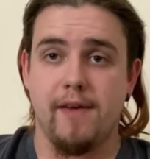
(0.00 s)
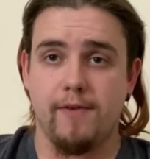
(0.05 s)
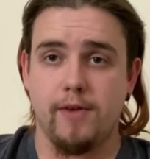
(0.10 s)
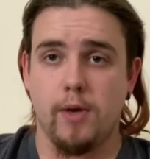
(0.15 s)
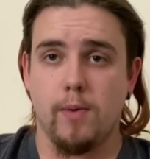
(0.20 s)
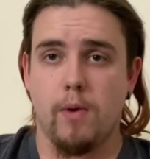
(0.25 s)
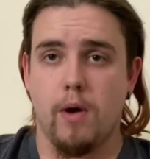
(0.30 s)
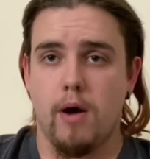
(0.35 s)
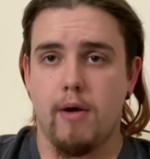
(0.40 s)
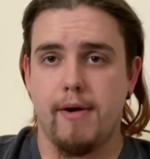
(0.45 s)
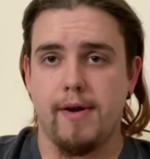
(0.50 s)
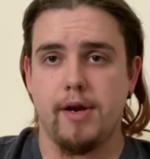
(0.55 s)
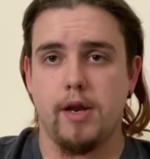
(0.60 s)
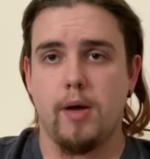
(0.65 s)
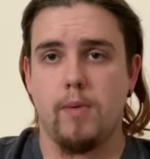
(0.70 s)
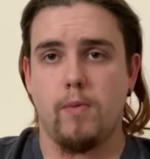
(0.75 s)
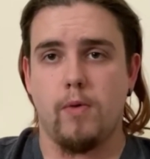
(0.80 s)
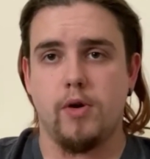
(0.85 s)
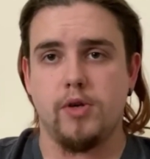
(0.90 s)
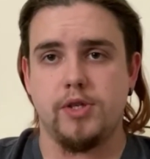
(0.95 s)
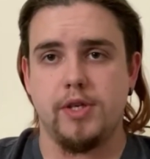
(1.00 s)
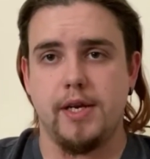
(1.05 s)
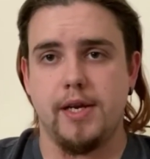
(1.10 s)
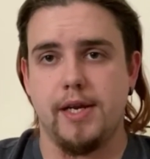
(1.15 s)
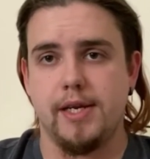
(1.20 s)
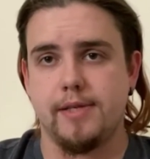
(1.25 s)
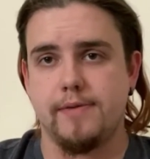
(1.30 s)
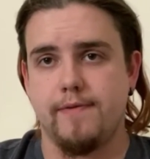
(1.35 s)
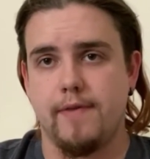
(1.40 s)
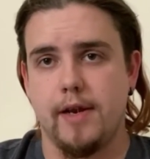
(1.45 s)
If you are end up watching
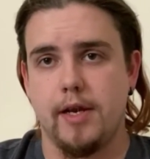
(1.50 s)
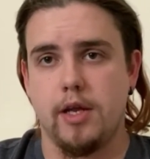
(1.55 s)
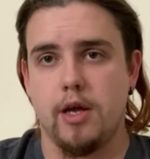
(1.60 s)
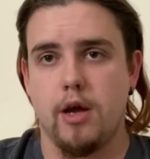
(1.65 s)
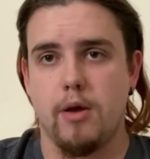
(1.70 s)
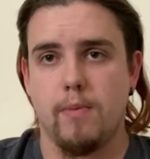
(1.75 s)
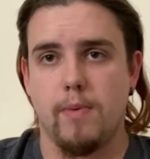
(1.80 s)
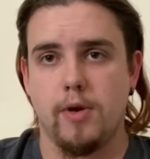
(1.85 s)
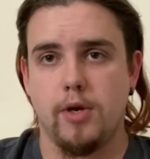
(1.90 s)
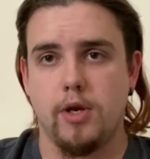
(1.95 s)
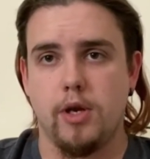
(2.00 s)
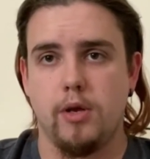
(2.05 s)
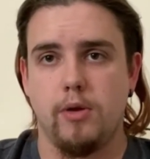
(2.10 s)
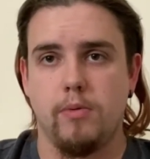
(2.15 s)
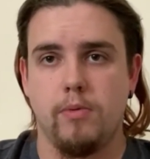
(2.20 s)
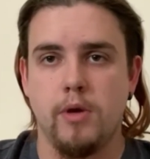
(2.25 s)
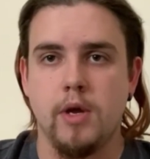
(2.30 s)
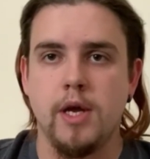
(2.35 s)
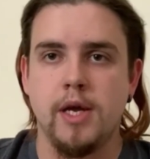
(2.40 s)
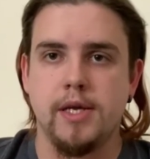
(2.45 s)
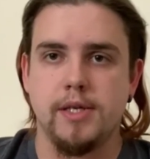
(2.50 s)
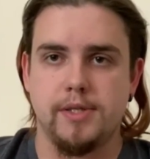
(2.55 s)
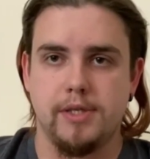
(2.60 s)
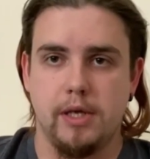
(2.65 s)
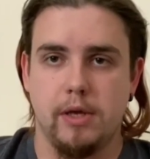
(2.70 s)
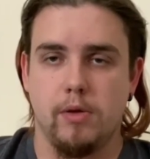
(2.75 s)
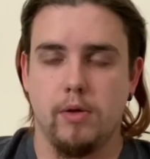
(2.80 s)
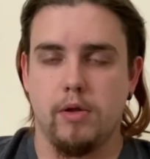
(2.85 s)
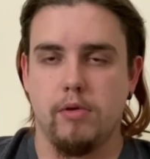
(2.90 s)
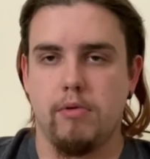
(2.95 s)
this video when you
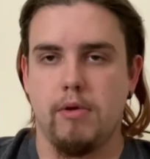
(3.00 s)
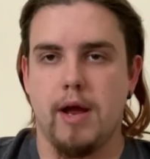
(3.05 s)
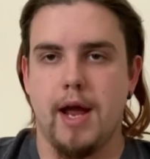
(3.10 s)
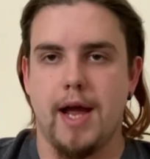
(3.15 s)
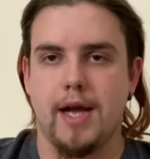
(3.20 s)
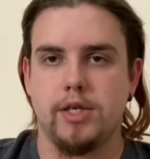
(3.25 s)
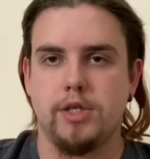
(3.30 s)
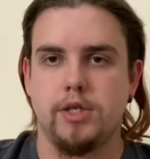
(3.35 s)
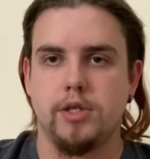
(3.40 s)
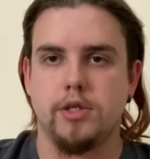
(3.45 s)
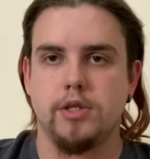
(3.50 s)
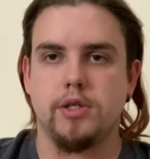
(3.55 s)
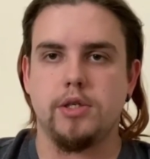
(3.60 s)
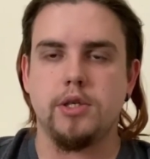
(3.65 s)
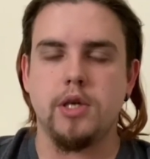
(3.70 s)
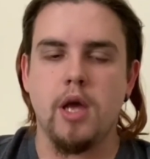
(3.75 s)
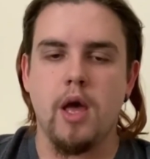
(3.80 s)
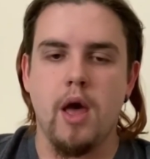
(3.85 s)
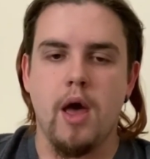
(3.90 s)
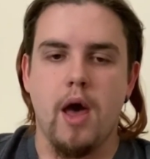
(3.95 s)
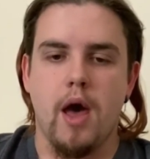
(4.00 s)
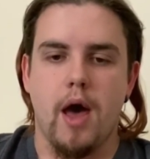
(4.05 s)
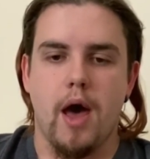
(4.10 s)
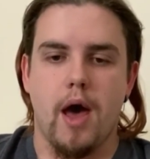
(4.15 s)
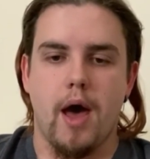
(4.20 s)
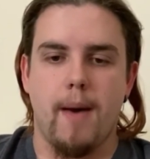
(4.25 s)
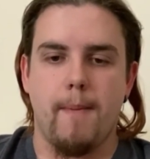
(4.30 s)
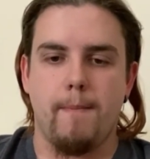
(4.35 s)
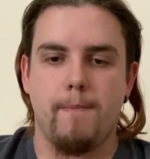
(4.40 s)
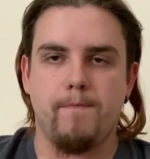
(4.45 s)
see all the reactions,
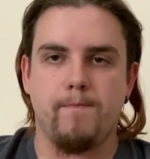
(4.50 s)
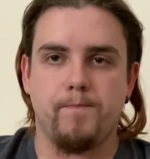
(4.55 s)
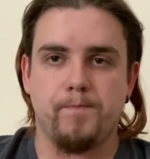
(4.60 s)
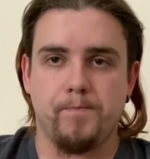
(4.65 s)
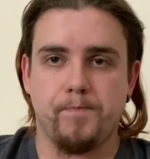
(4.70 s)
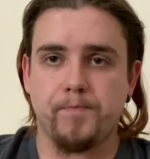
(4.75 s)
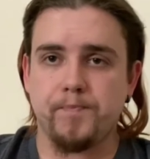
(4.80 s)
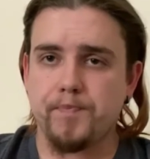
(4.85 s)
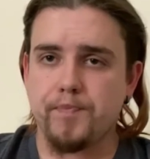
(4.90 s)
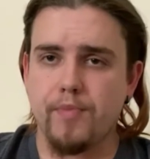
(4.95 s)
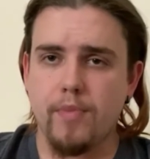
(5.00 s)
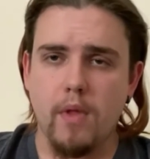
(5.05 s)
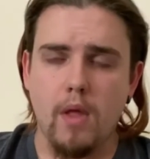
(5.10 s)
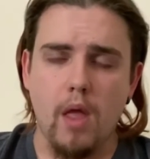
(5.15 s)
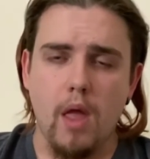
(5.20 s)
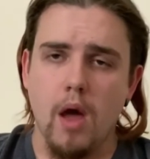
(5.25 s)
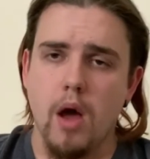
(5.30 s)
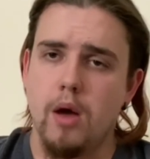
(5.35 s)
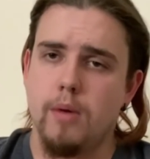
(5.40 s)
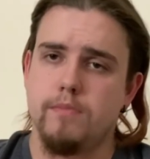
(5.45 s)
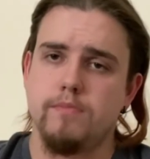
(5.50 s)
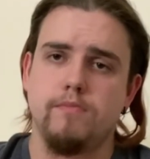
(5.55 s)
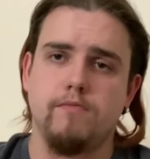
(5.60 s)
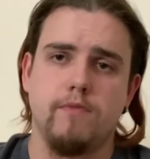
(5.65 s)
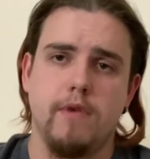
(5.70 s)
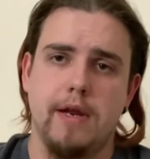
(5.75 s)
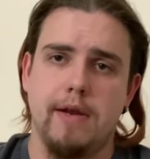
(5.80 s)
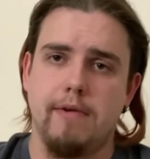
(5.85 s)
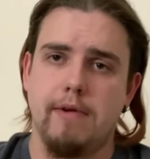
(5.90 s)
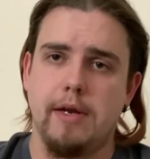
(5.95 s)
I'm
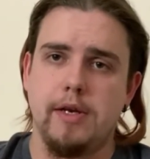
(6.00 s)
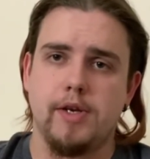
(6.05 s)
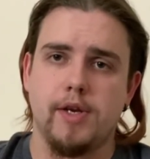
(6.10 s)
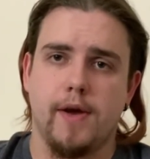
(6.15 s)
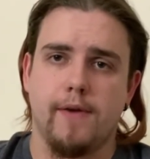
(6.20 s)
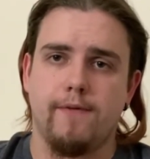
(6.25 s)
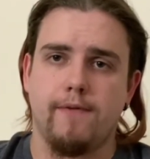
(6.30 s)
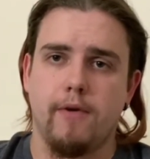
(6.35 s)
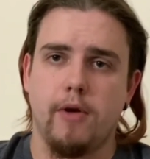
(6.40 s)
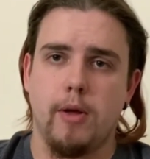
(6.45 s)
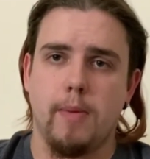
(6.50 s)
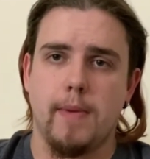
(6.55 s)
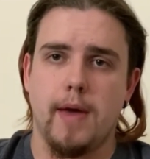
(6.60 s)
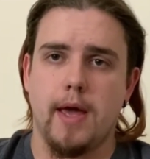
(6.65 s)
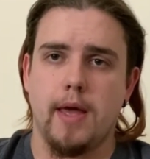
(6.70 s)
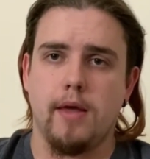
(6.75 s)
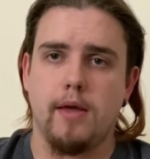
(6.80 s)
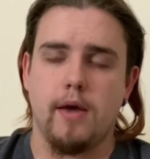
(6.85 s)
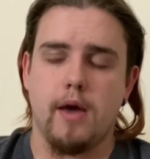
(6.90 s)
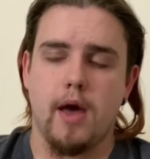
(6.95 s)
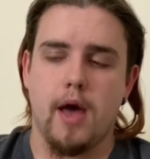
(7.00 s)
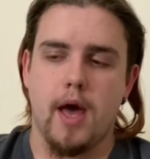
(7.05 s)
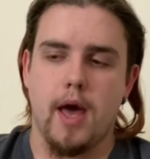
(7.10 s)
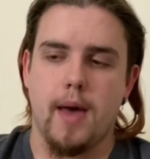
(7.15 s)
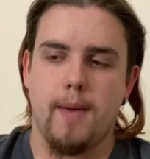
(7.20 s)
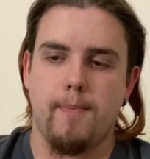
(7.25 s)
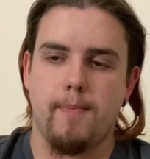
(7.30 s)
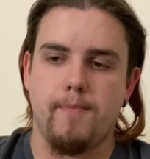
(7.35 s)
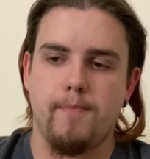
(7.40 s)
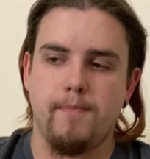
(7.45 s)
really, really chuffed for you, mate.
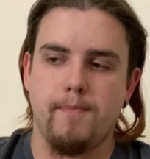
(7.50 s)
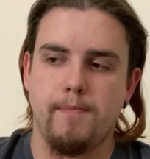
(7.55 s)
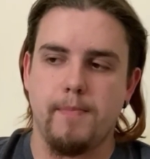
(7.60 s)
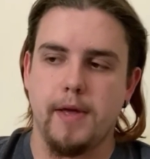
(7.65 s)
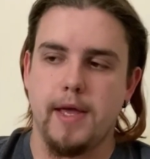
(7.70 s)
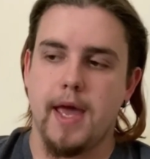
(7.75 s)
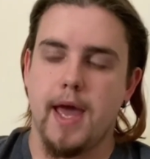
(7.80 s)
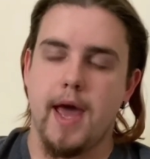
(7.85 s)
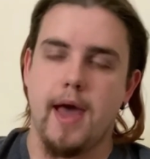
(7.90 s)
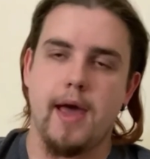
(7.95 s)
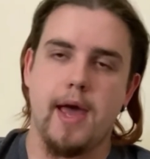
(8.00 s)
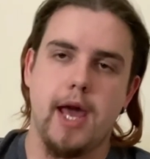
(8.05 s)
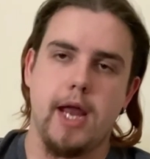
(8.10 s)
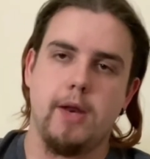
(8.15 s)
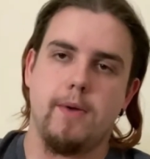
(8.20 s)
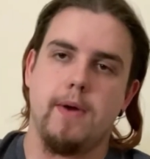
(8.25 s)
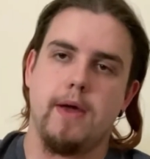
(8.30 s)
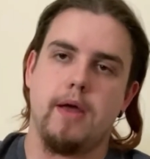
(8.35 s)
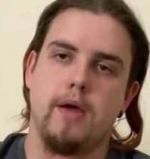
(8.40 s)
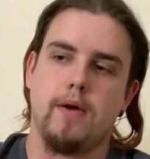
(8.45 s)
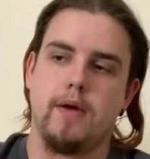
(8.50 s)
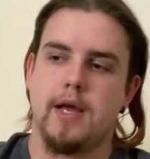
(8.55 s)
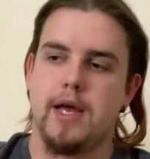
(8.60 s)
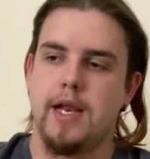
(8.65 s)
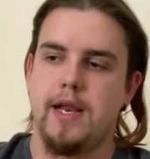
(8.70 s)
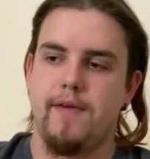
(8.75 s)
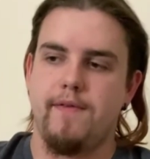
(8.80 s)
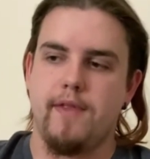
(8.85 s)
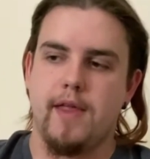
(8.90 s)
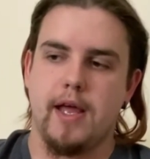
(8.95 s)
But yeah, anyway, I'm gonna
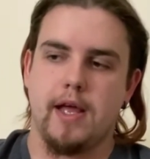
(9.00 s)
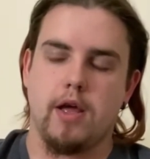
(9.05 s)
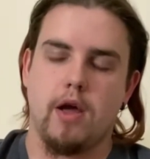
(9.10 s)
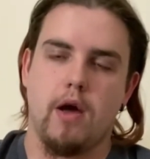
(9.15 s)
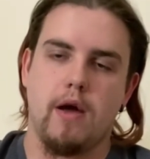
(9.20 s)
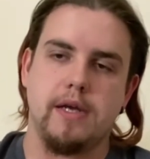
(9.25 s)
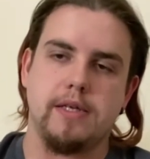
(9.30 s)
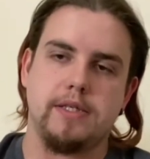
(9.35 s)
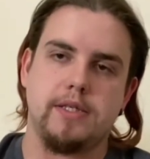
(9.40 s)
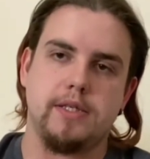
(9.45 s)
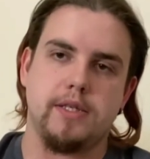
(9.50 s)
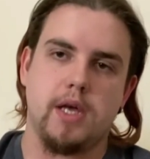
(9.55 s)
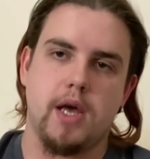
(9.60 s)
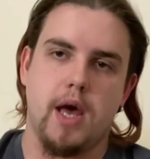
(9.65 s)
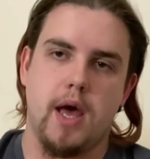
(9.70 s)
leave it there, guys.